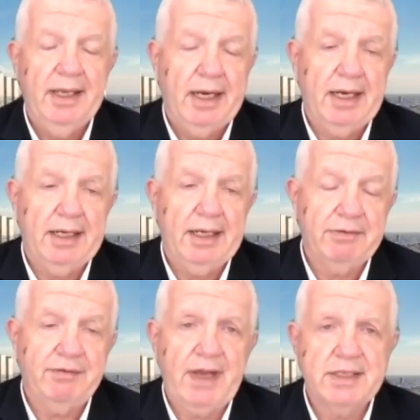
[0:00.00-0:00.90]
Uh, the
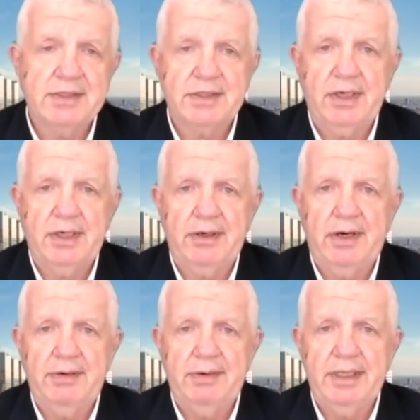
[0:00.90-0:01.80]
Feds are
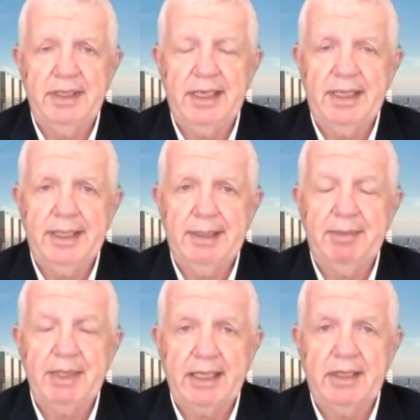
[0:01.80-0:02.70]
are in uh,
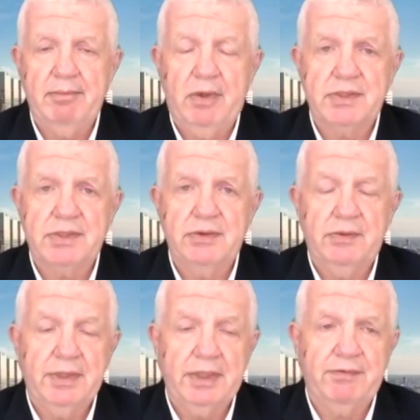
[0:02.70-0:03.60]
blackout mode, so
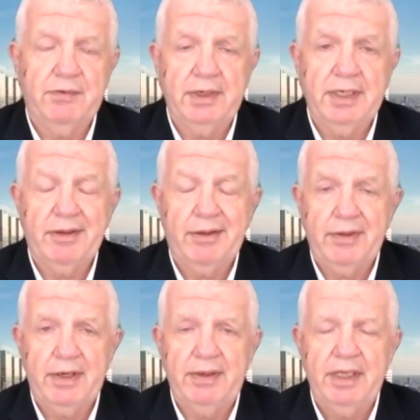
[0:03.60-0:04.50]
therefore, in
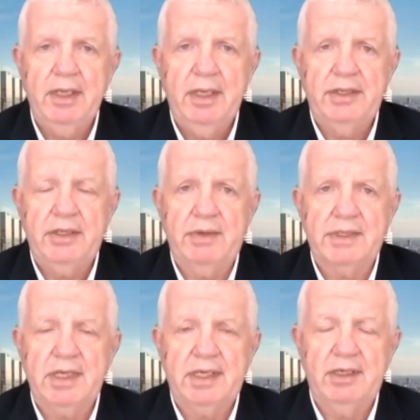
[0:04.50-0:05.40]
theory, U.S.
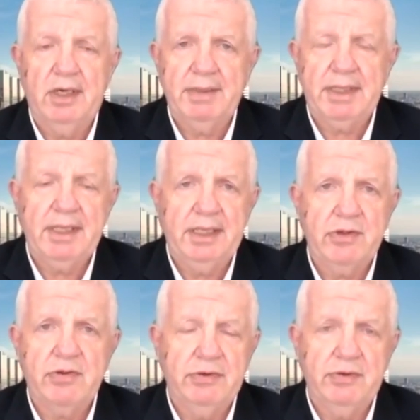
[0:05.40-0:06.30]
economic data
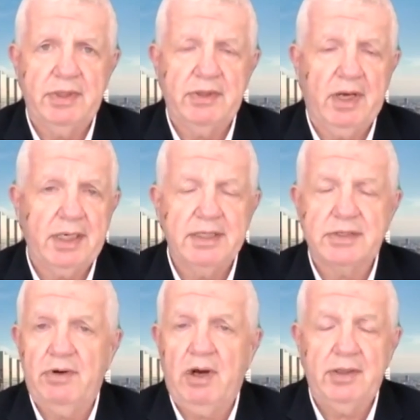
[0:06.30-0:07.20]
should do the talking. So
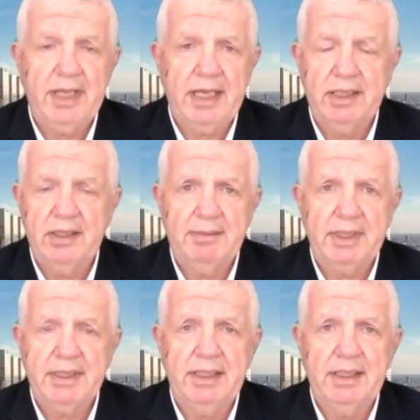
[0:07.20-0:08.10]
all the economic
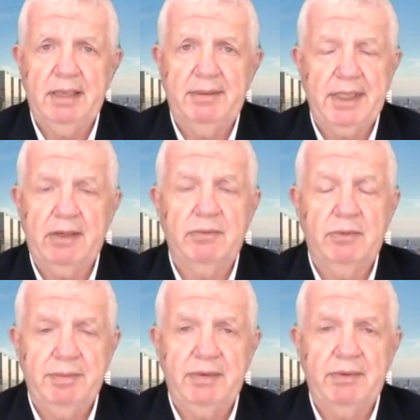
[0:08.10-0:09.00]
data coming out will
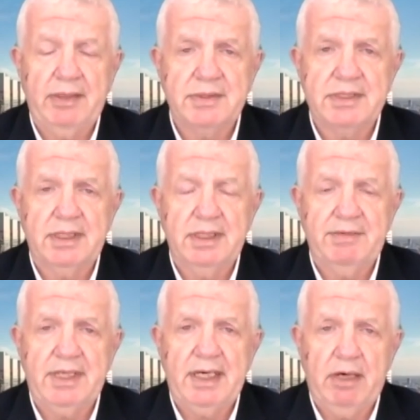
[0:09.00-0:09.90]
be rather
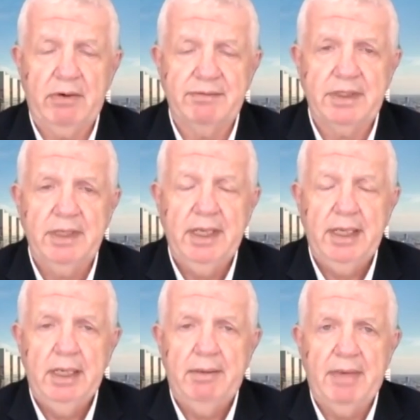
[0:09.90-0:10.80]
significant. However,
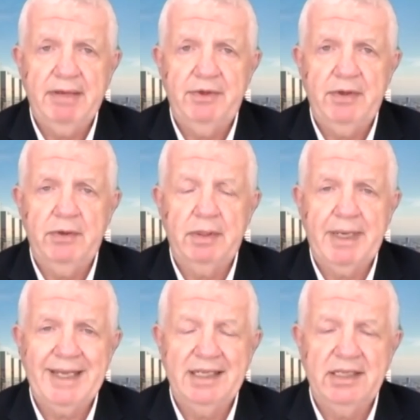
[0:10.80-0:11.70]
my view and my
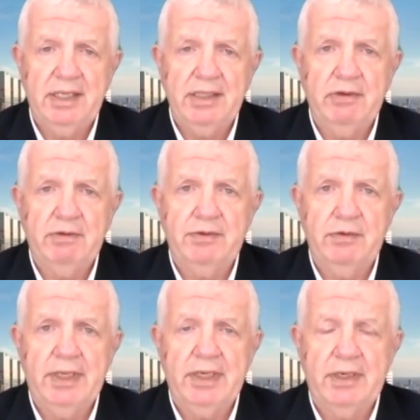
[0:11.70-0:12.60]
continual view
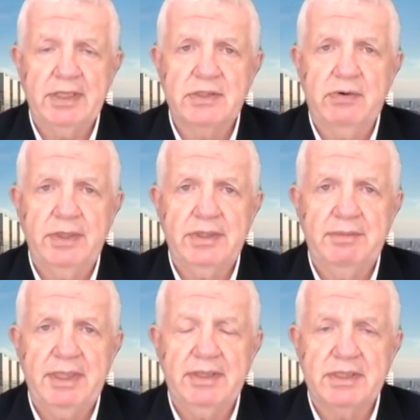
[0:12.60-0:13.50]
here is going to
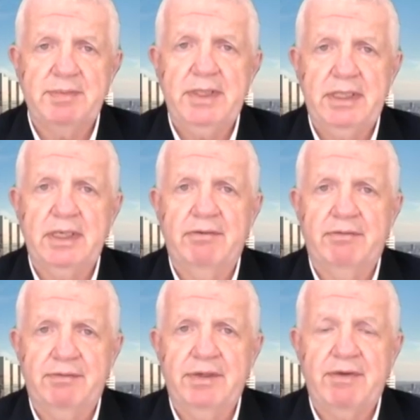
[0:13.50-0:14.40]
be the speed of
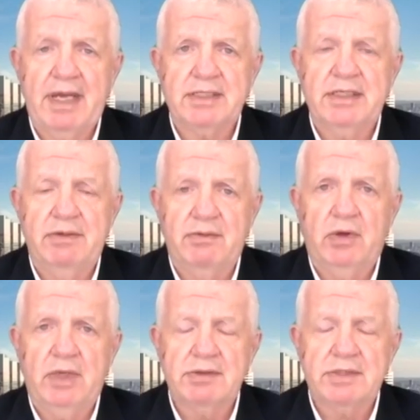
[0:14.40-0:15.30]
the vaccine
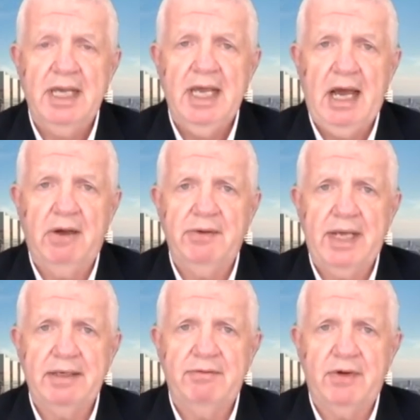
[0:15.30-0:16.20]
rollouts, how that
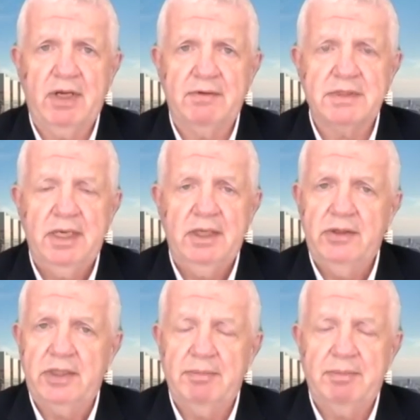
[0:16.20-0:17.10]
evolves.
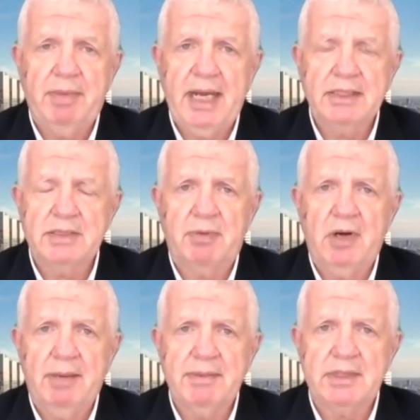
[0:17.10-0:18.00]
Look, at Biden's
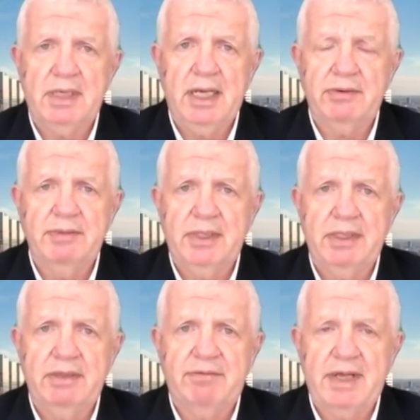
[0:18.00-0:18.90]
promised 100
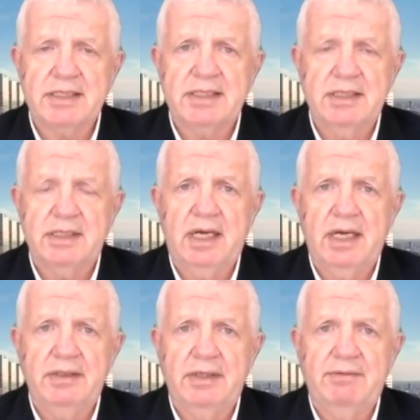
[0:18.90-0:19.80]
million vaccines and
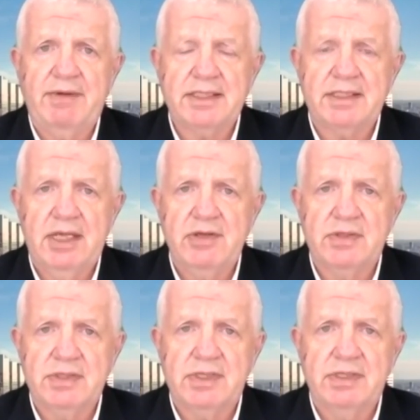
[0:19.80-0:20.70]

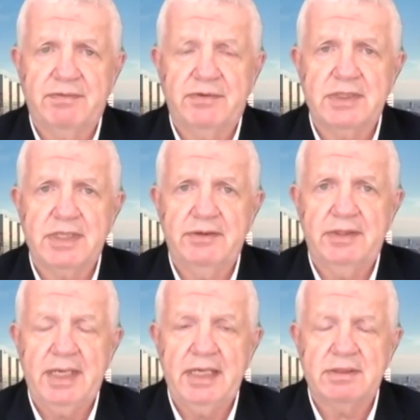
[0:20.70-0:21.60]
vaccinations in the first 100
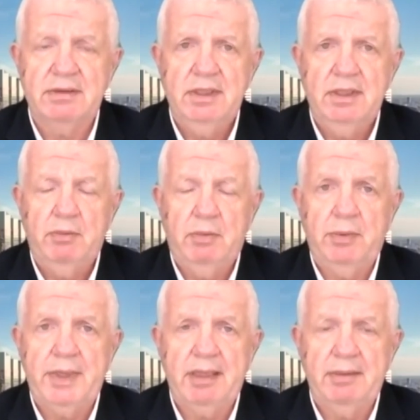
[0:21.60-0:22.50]
days. Will we
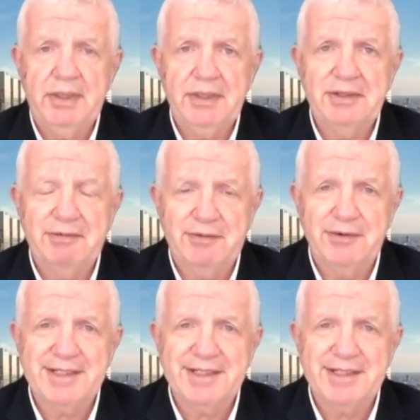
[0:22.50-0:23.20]
get a million the first